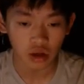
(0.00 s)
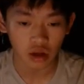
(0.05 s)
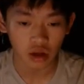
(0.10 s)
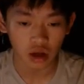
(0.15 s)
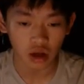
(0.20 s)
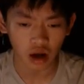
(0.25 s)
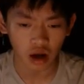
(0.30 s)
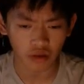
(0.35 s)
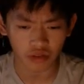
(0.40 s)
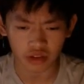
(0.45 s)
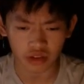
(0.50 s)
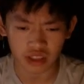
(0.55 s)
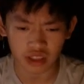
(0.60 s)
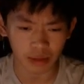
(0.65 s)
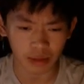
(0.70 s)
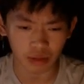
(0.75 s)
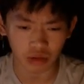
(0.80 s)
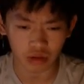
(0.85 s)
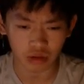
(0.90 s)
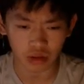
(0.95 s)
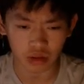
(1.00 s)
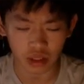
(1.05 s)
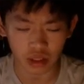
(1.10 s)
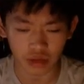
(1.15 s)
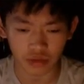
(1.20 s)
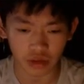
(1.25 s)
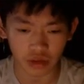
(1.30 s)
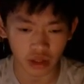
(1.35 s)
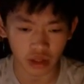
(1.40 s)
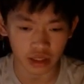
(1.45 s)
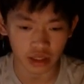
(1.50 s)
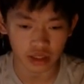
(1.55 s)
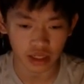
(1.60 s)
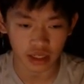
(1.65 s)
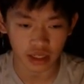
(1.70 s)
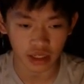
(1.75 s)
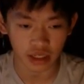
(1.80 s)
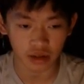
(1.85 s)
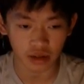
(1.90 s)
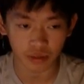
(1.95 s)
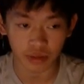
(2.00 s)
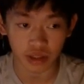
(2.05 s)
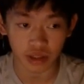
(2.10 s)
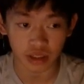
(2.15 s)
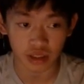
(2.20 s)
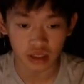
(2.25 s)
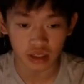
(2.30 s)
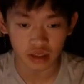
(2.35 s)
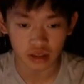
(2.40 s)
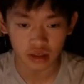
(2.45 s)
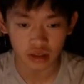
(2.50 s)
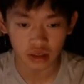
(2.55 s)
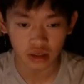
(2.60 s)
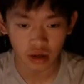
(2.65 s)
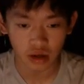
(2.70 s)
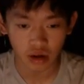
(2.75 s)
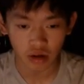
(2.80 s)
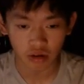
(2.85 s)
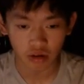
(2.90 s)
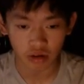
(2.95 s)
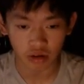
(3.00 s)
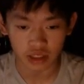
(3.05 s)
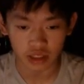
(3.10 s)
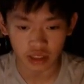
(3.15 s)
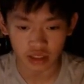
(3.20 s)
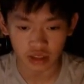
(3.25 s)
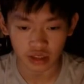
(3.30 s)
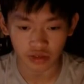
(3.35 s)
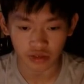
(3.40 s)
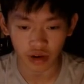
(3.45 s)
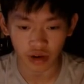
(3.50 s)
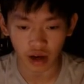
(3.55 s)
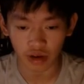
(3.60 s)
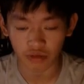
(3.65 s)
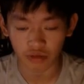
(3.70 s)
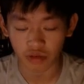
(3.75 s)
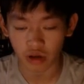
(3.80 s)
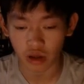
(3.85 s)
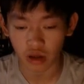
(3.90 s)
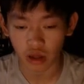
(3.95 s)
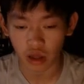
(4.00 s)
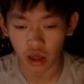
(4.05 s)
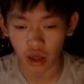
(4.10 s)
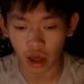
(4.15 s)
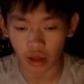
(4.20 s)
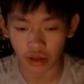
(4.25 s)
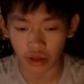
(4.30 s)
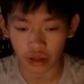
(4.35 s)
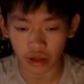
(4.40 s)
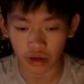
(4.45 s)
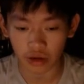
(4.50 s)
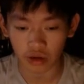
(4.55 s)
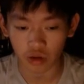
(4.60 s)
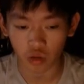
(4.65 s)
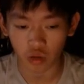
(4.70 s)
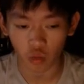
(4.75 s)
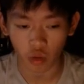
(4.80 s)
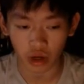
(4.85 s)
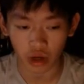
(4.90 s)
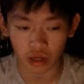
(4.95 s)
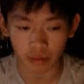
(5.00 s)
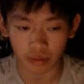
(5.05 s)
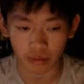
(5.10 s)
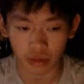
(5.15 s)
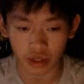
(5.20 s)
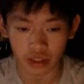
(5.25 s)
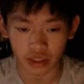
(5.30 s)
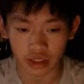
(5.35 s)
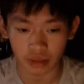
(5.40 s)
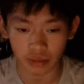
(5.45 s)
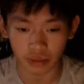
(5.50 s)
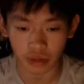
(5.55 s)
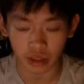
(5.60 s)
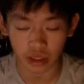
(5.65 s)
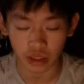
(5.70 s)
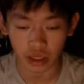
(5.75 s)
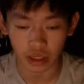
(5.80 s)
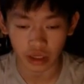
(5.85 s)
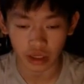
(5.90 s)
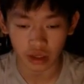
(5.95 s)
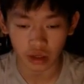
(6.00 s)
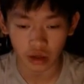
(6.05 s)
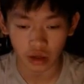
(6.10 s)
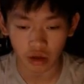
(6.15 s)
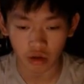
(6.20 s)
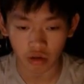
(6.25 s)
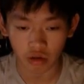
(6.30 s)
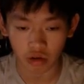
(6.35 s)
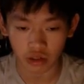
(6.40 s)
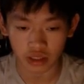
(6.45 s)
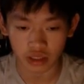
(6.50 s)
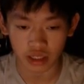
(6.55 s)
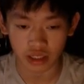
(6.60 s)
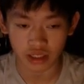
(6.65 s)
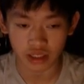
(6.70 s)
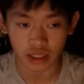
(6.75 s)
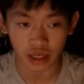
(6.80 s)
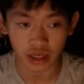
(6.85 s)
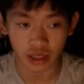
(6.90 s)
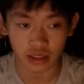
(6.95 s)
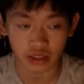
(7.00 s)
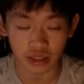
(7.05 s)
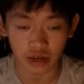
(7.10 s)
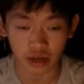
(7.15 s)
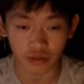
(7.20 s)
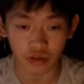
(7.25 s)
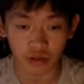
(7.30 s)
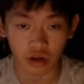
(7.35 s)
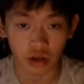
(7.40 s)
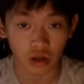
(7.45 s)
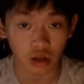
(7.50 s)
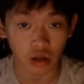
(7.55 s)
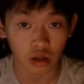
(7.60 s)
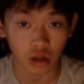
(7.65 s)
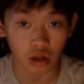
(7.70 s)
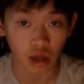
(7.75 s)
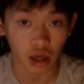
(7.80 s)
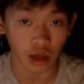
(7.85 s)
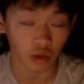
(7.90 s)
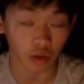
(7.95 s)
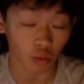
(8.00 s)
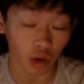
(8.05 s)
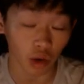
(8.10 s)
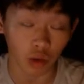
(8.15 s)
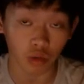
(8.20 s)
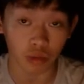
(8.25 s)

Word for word: Uh, for example, even like taking on b6, rook takes d5, and then white can play something like rook takes a7, and white will